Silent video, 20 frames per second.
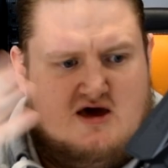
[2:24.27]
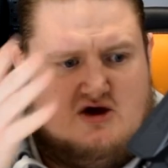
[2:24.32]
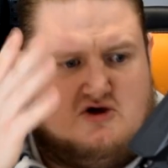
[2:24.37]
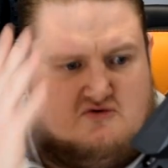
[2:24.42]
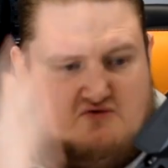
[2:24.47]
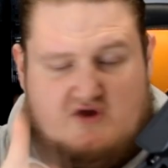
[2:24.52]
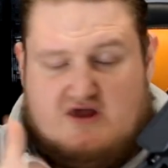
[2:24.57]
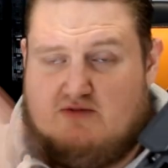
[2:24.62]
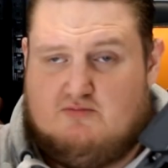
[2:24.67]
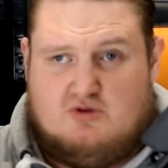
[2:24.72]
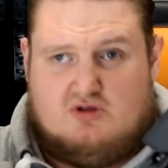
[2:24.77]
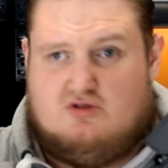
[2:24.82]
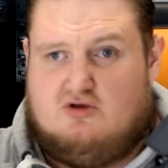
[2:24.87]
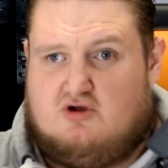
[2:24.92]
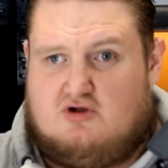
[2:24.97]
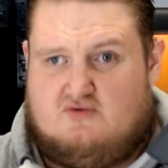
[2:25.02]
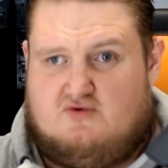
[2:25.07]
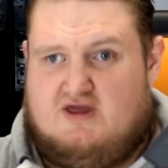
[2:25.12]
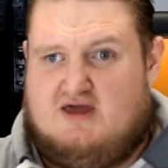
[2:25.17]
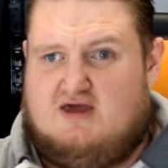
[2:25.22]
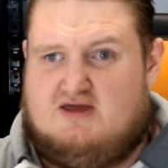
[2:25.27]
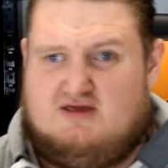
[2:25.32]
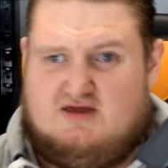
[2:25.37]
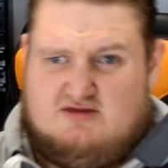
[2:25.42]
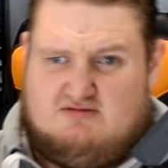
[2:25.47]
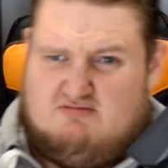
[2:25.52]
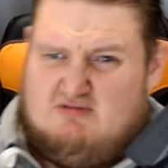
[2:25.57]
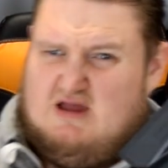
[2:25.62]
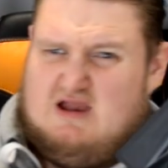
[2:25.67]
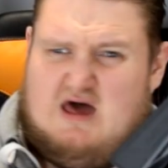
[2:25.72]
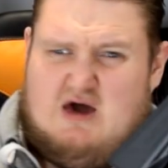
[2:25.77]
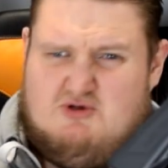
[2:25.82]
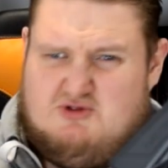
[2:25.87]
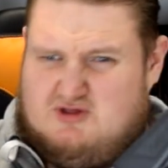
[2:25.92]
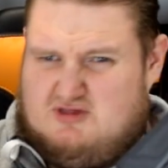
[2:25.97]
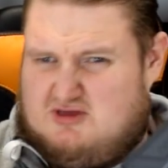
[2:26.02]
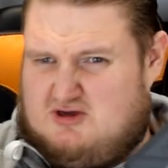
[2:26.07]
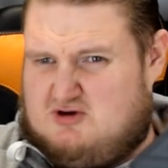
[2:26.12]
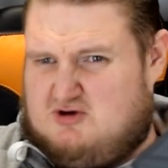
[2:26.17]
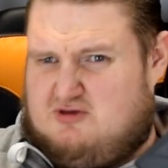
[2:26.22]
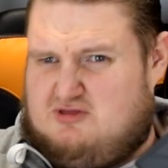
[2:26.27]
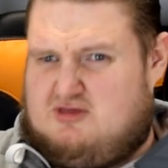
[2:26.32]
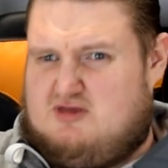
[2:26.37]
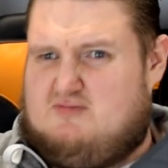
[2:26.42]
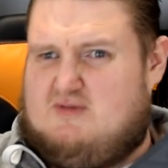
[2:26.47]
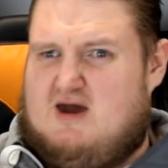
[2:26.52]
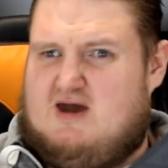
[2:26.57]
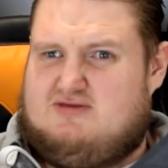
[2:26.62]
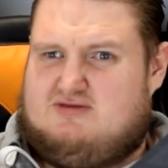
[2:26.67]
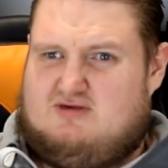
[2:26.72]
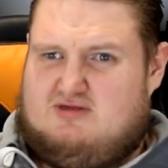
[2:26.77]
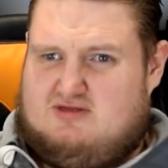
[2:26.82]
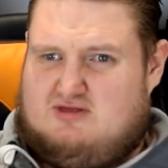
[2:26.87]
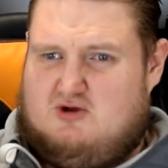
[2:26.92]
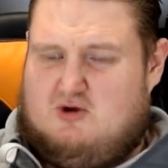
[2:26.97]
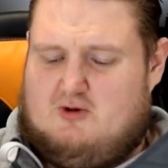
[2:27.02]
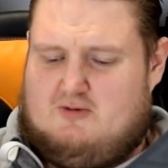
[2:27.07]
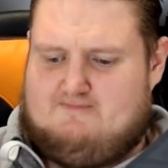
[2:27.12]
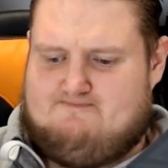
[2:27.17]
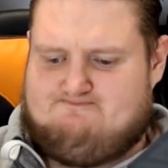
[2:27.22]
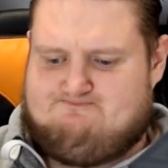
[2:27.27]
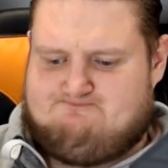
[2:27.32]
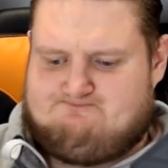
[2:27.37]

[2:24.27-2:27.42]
Green would look great, and it allows you to customize it, so